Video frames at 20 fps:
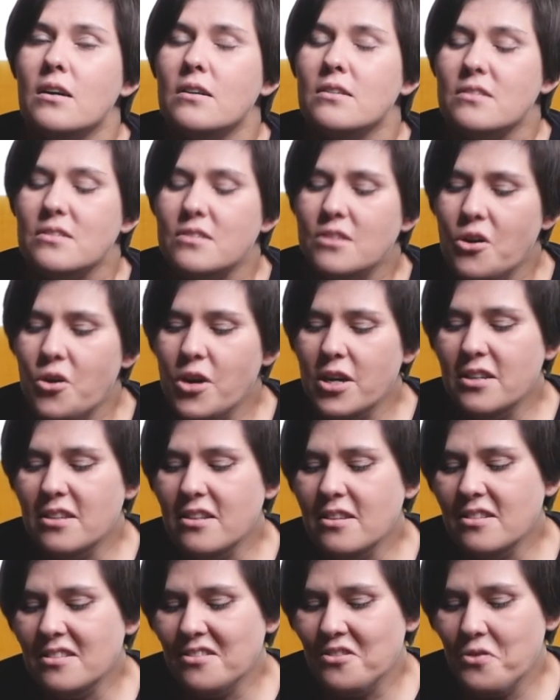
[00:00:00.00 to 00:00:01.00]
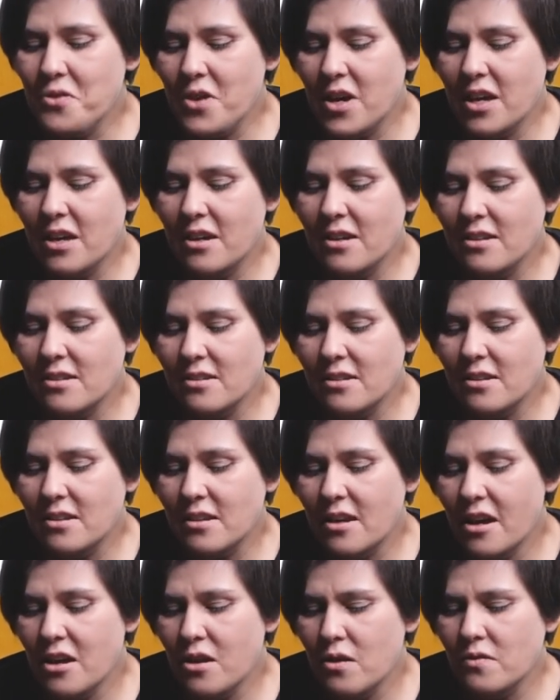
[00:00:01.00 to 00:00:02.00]
So I did create, it
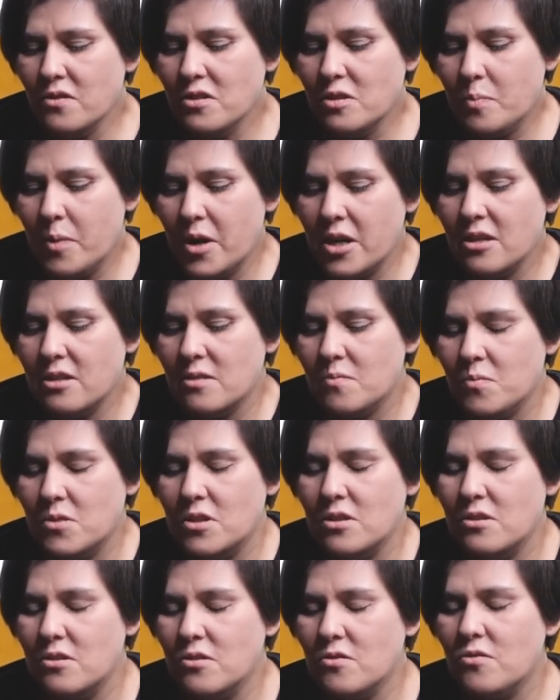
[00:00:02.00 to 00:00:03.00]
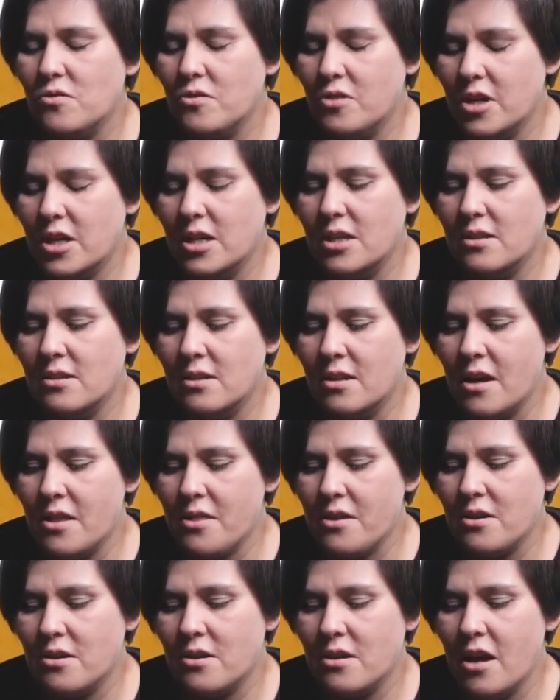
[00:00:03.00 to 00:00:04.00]
kind of inspired me to create
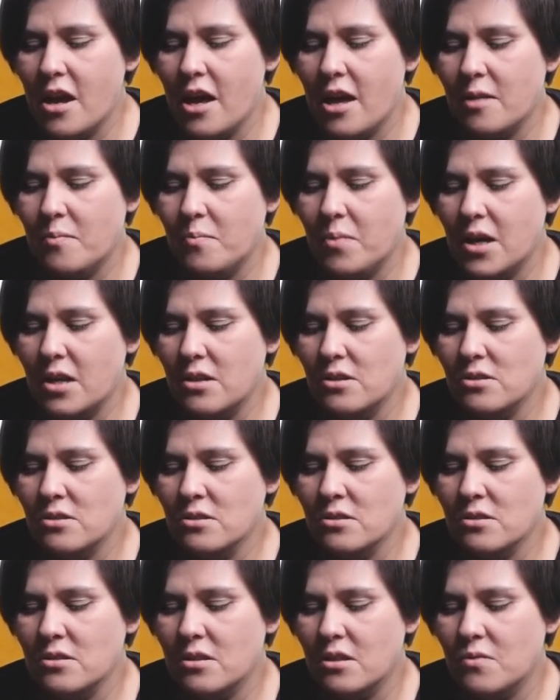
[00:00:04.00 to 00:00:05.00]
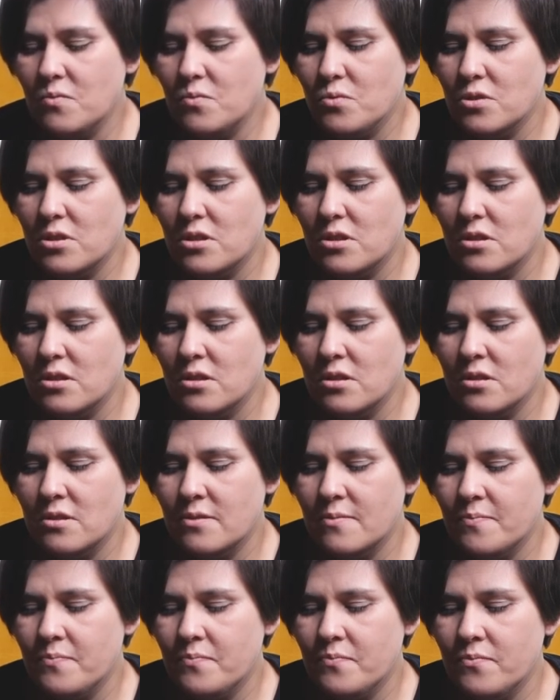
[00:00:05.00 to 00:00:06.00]
another head pattern that would
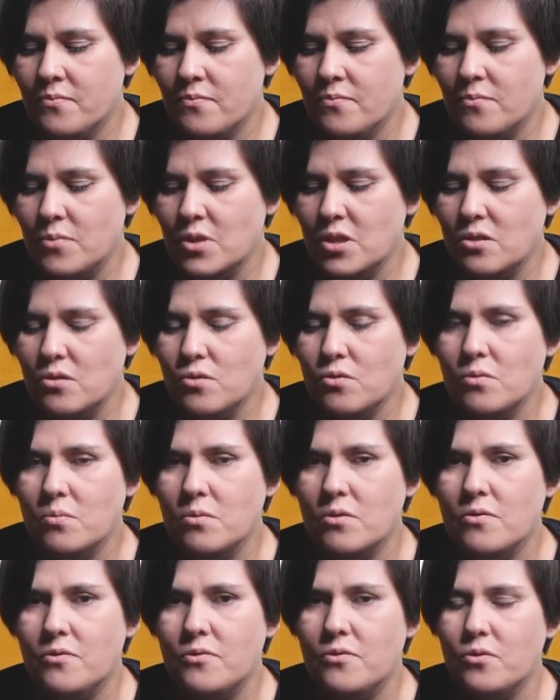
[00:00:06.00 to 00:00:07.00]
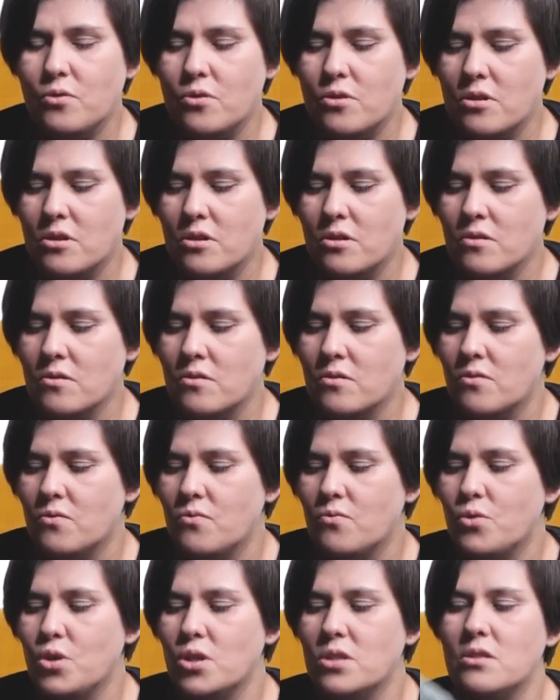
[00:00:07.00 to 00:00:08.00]
um, be suitable for
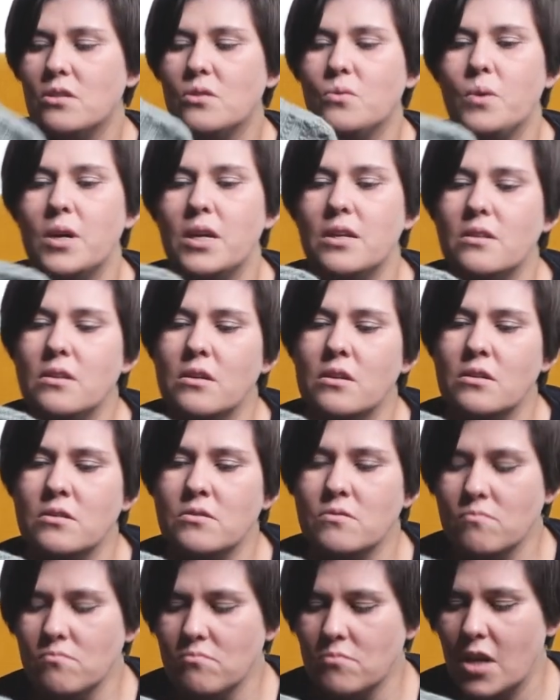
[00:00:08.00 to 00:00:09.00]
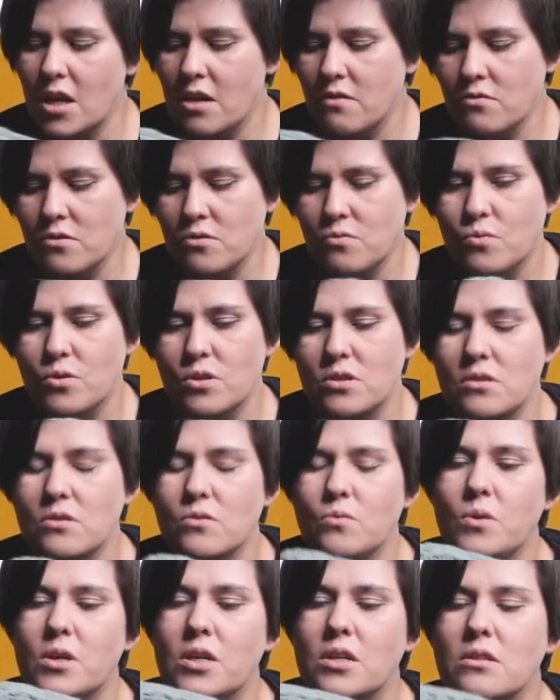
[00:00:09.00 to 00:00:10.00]
worsted weight yarn, Aran
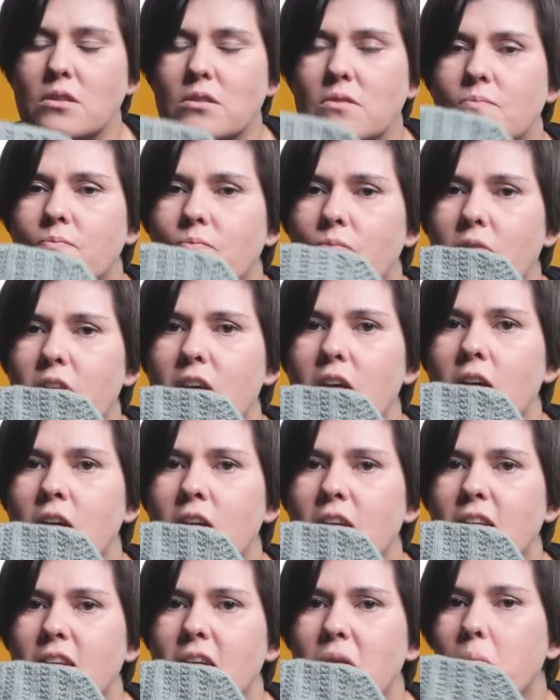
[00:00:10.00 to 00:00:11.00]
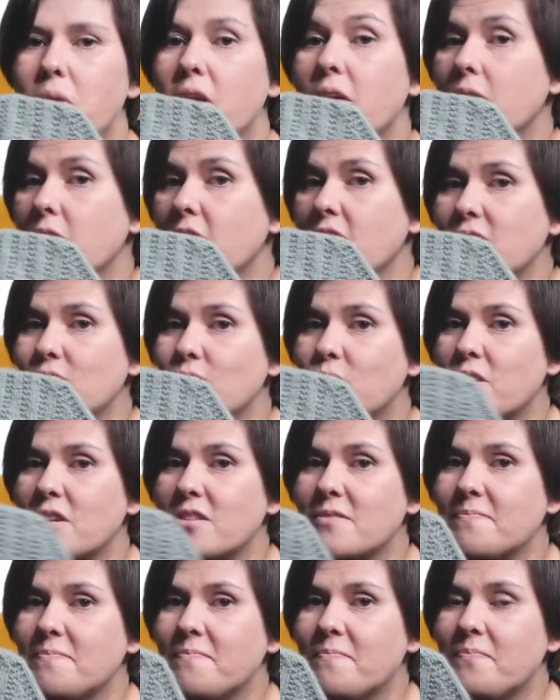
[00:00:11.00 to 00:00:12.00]
worsted weight, and I made this
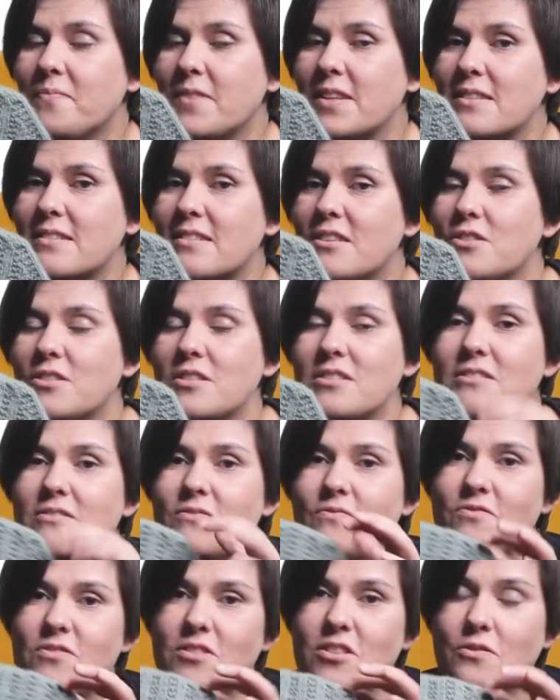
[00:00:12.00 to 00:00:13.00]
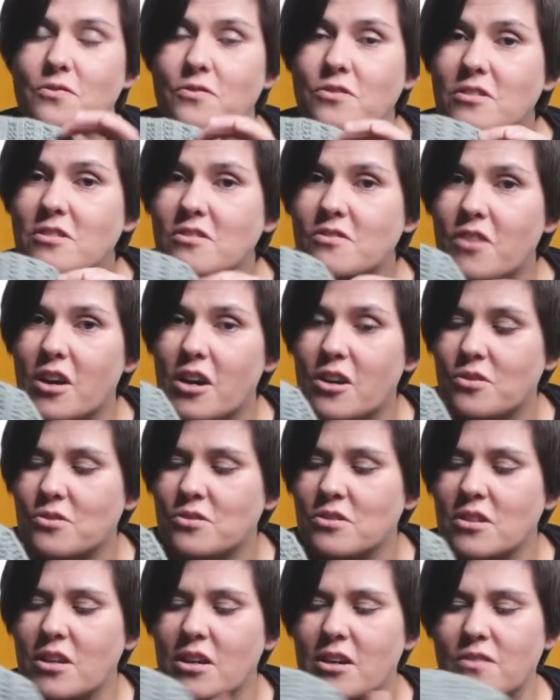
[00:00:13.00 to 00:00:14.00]
one. So it's a different
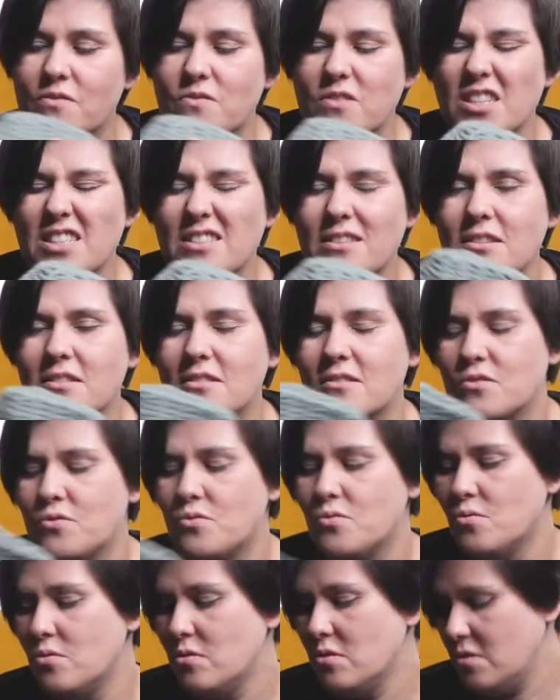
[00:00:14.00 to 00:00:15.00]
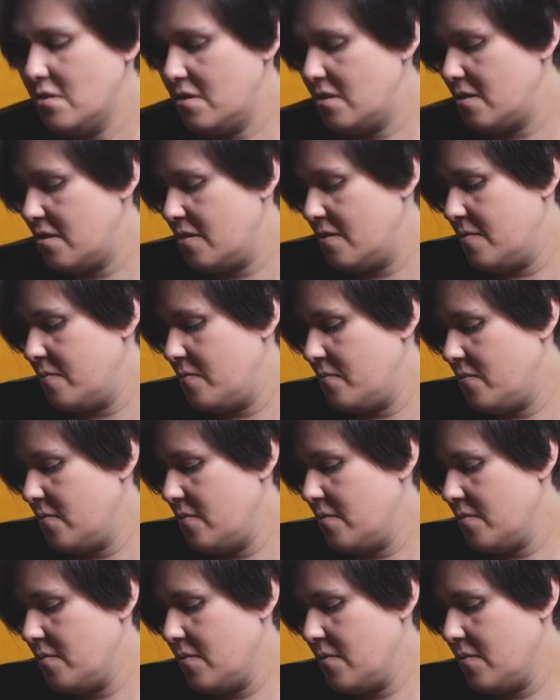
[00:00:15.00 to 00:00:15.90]
crown. I really think it's cool. Um,